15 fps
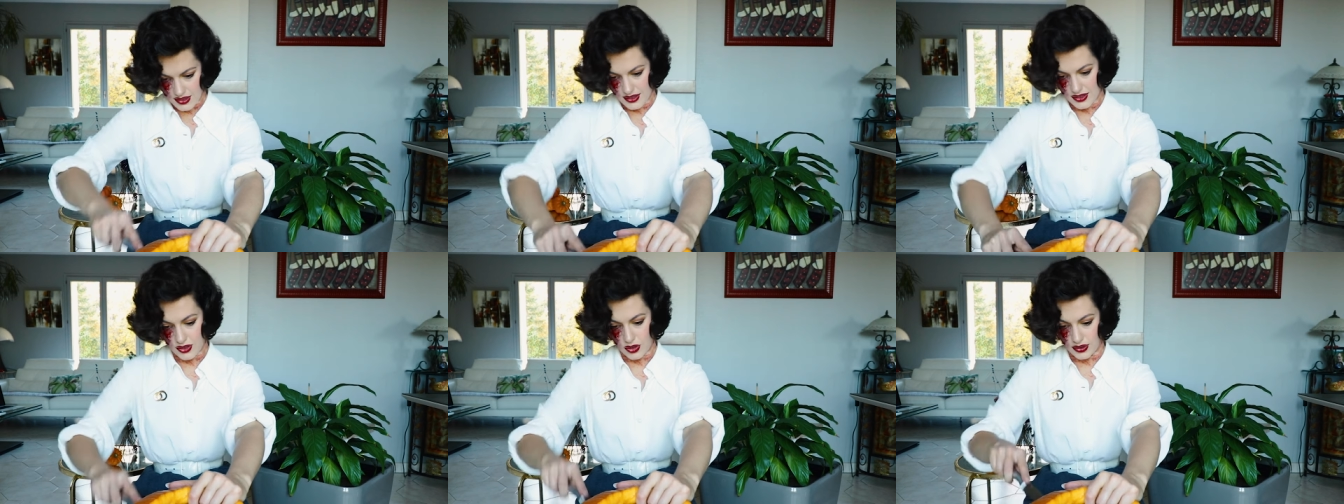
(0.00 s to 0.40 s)

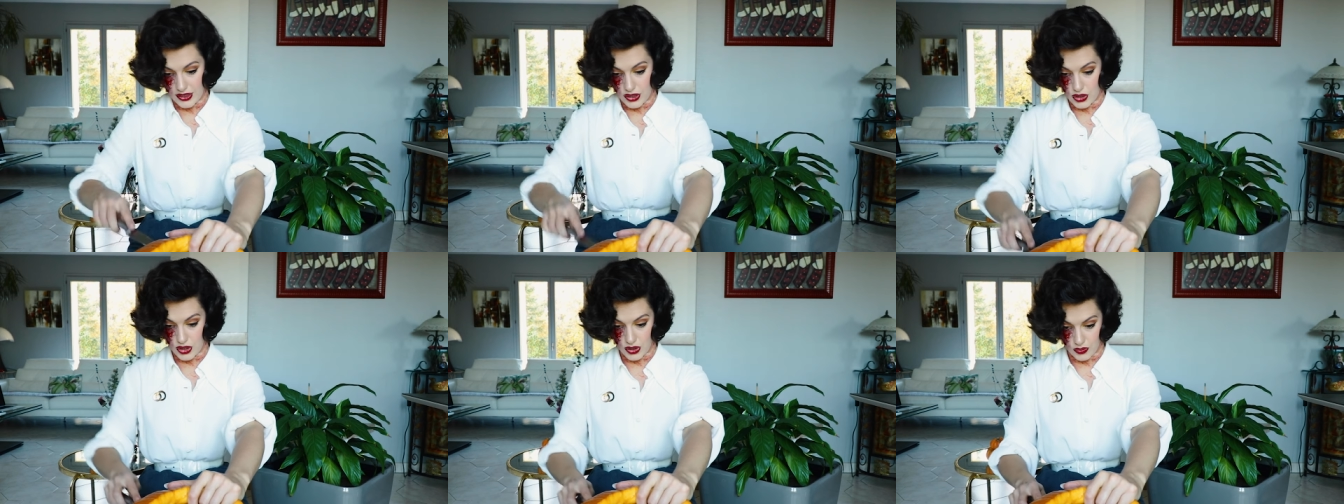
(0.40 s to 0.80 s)
It's not
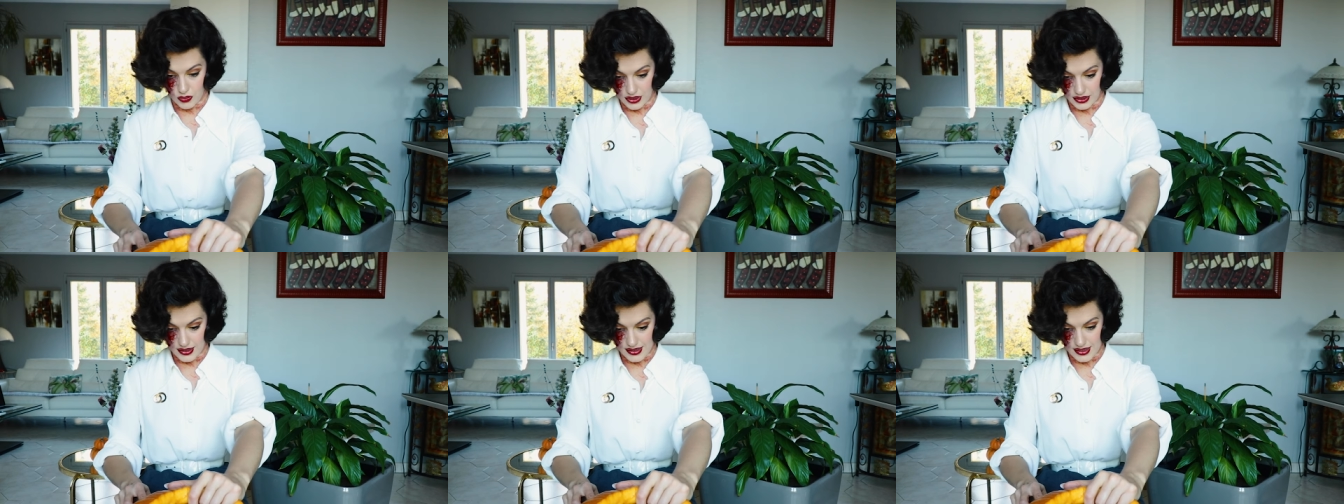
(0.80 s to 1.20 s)
like you can
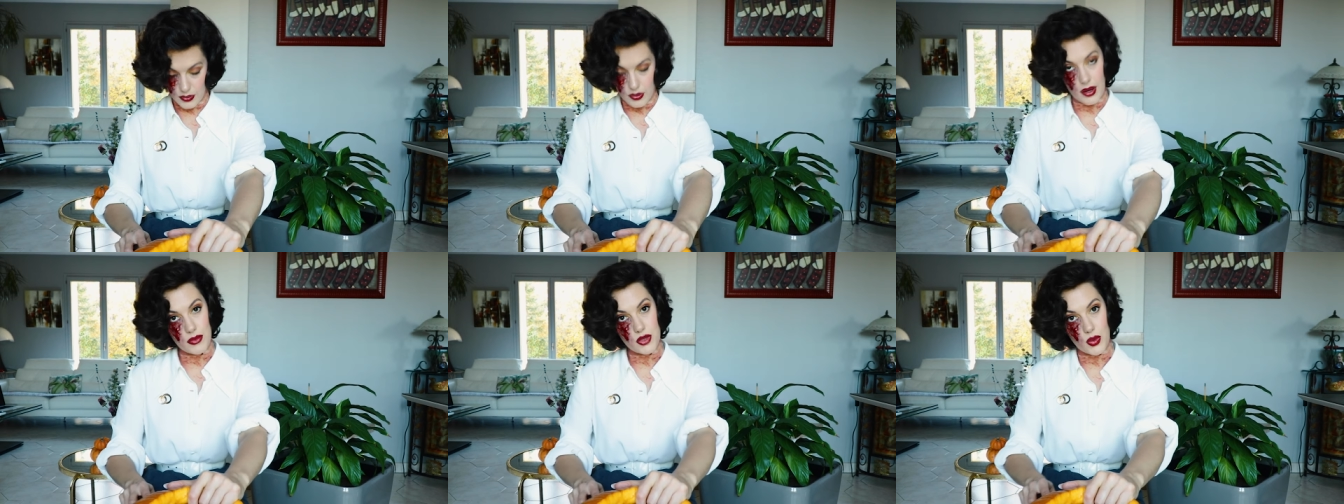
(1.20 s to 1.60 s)
really see
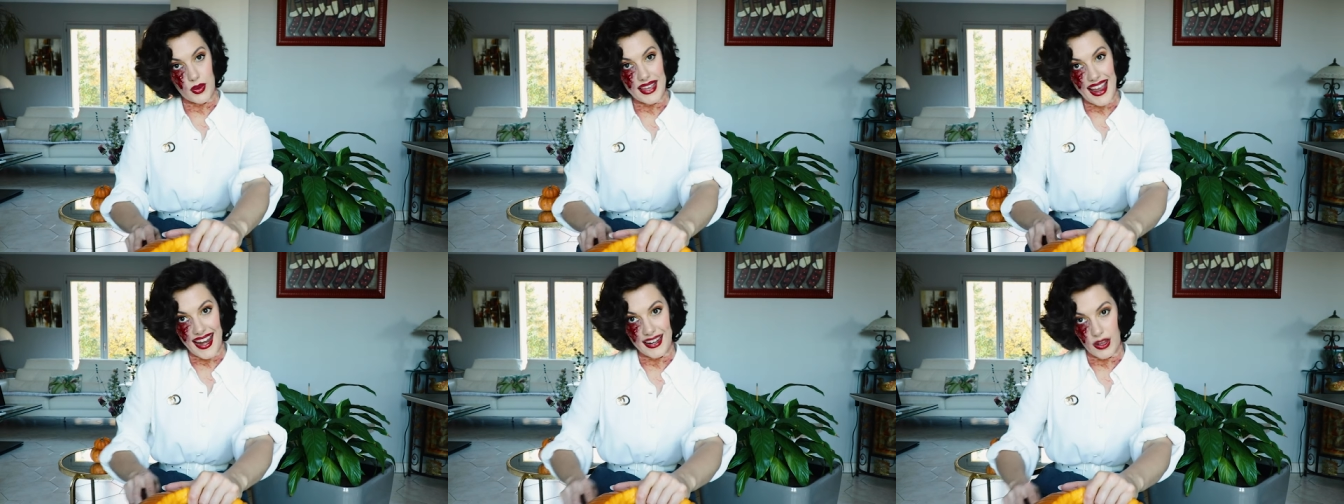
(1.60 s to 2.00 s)
what I'm
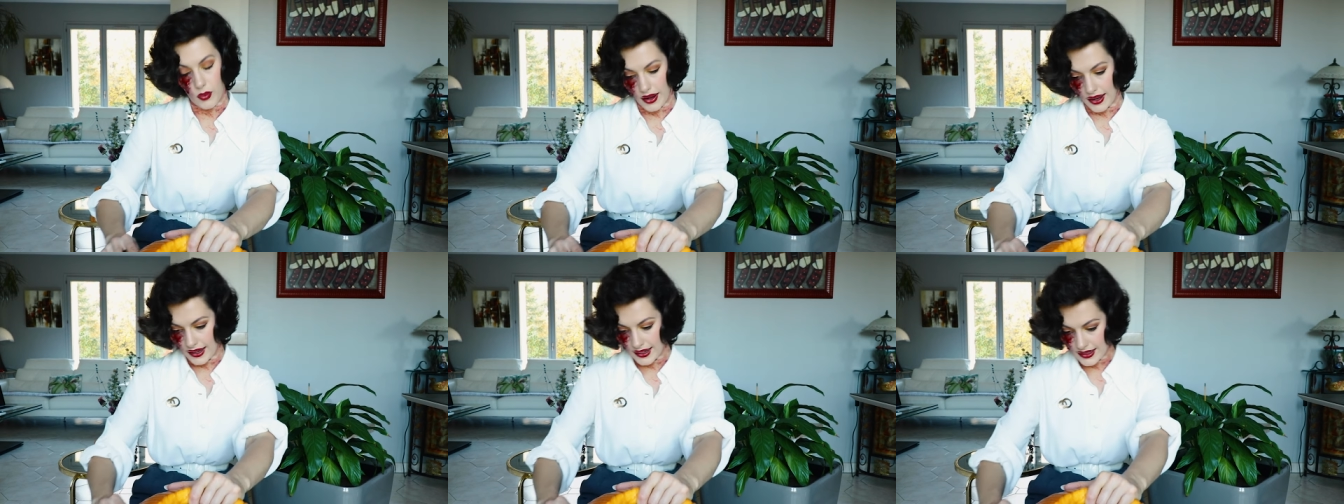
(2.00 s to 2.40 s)
doing
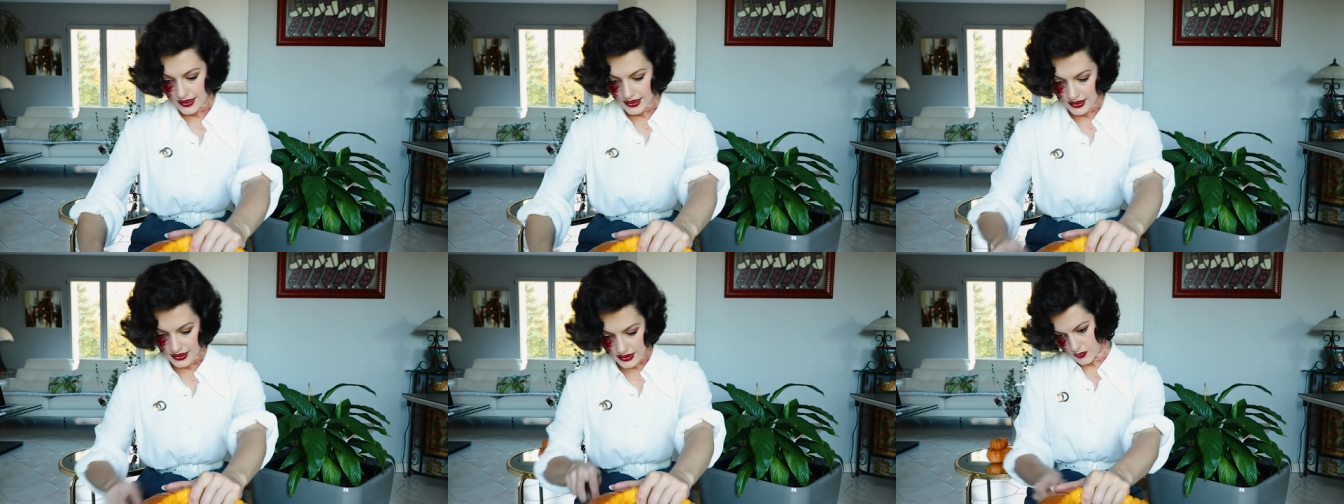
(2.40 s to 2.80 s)

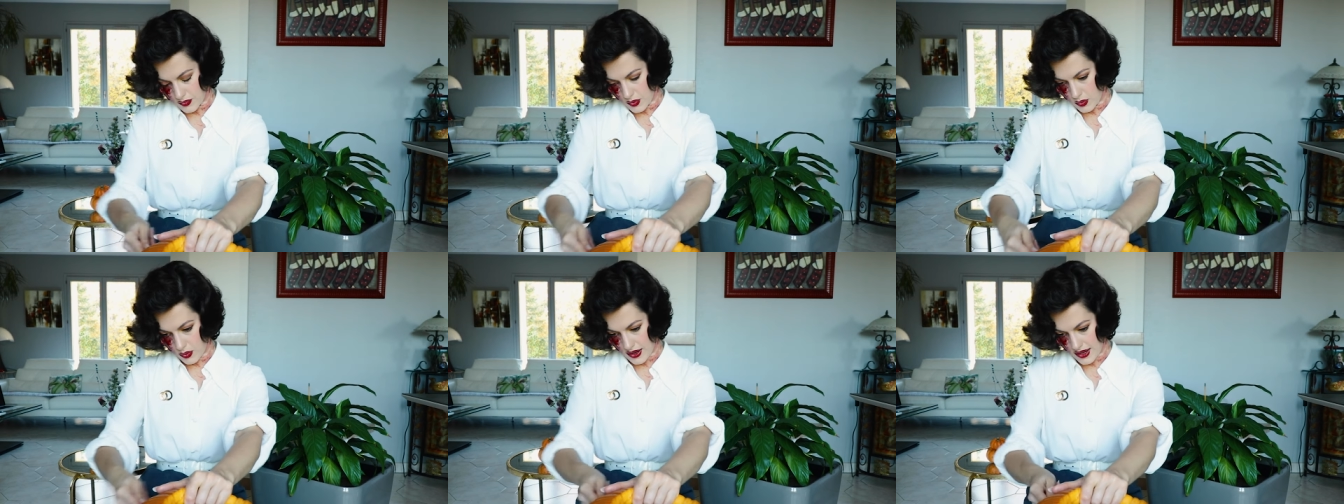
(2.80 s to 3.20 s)
anyway.
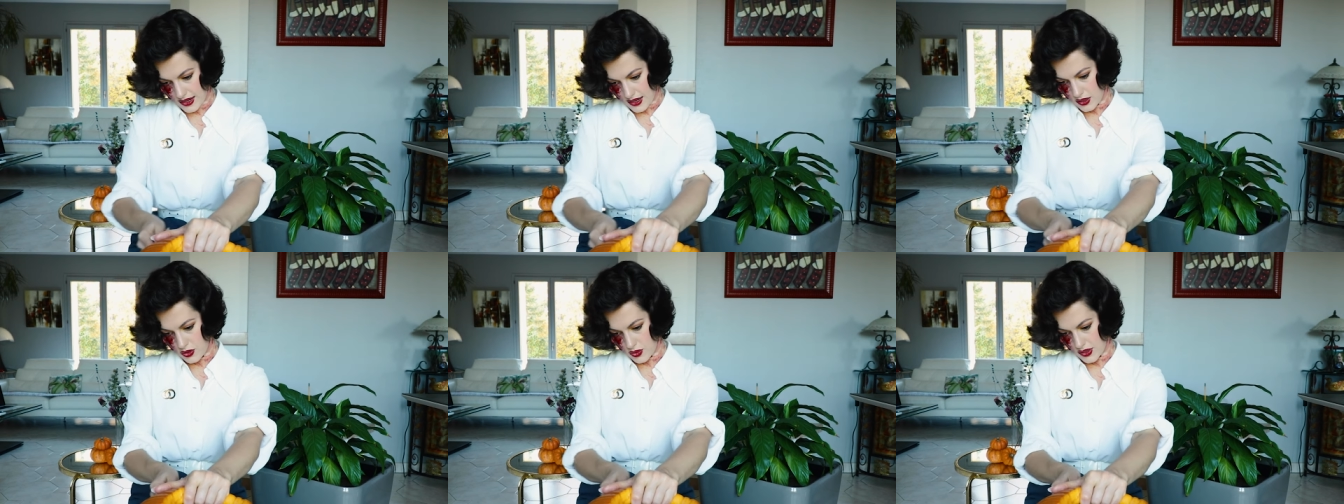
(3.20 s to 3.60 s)
Why
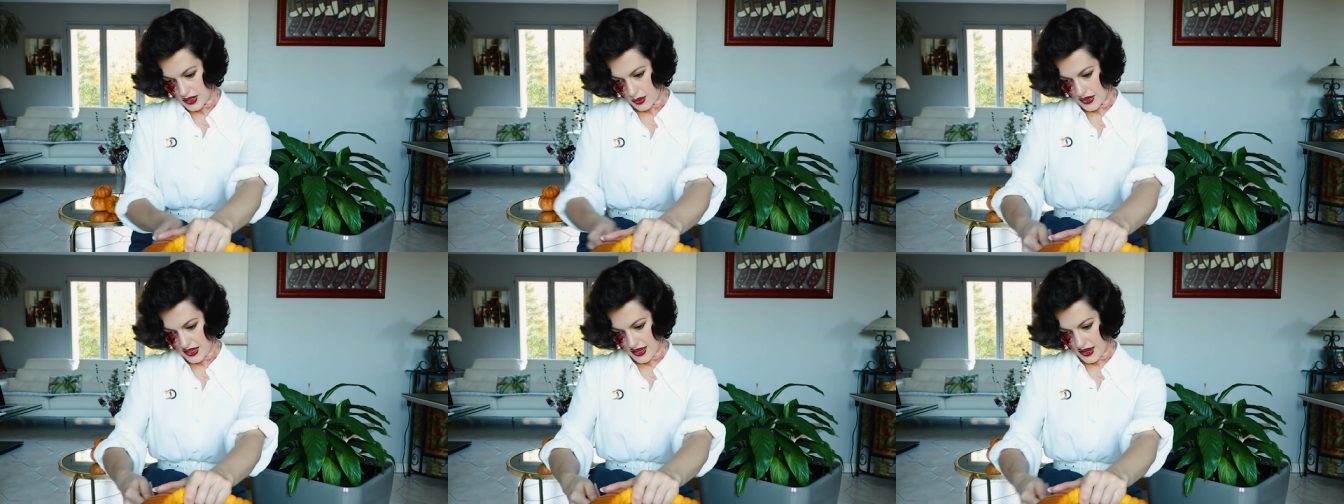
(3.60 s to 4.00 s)
aren't you coming